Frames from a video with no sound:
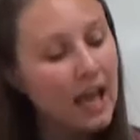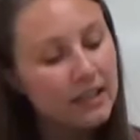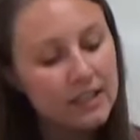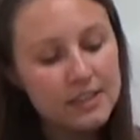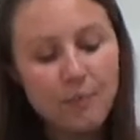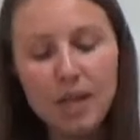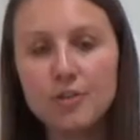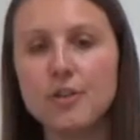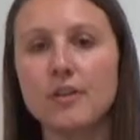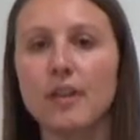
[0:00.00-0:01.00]
I need to
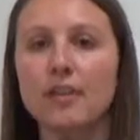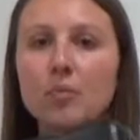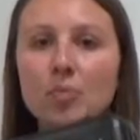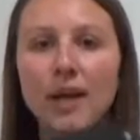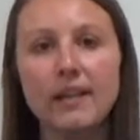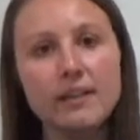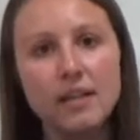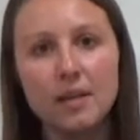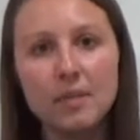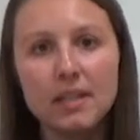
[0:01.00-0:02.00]
make sure that the brand
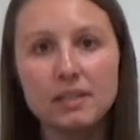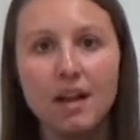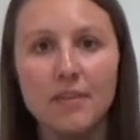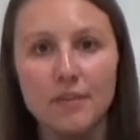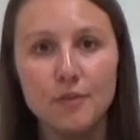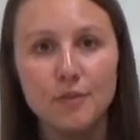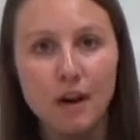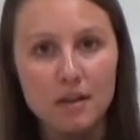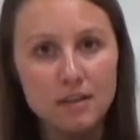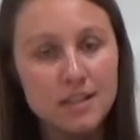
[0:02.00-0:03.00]
name is on the
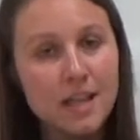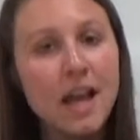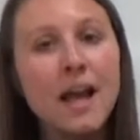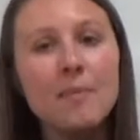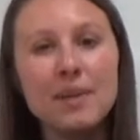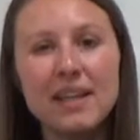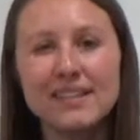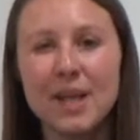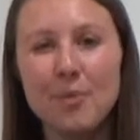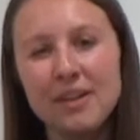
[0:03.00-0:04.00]
front
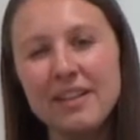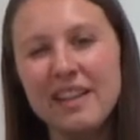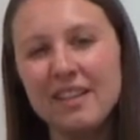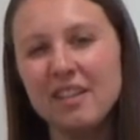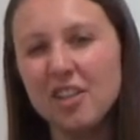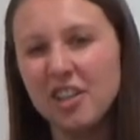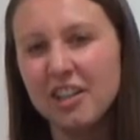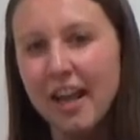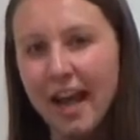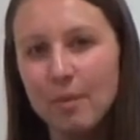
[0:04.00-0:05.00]
because I want to get in a
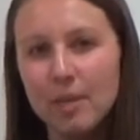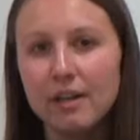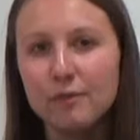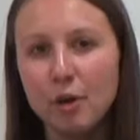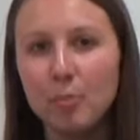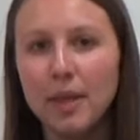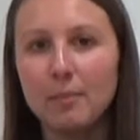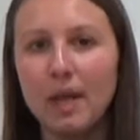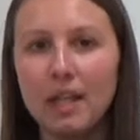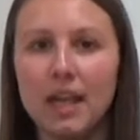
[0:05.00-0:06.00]
good habit of
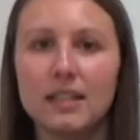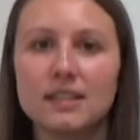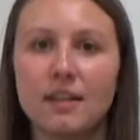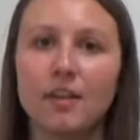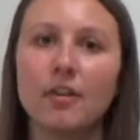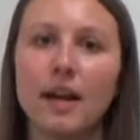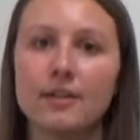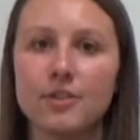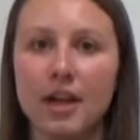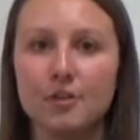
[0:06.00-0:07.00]
opening my case in the
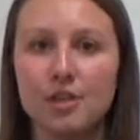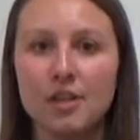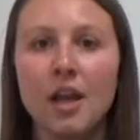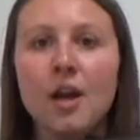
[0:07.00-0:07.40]
correct direction.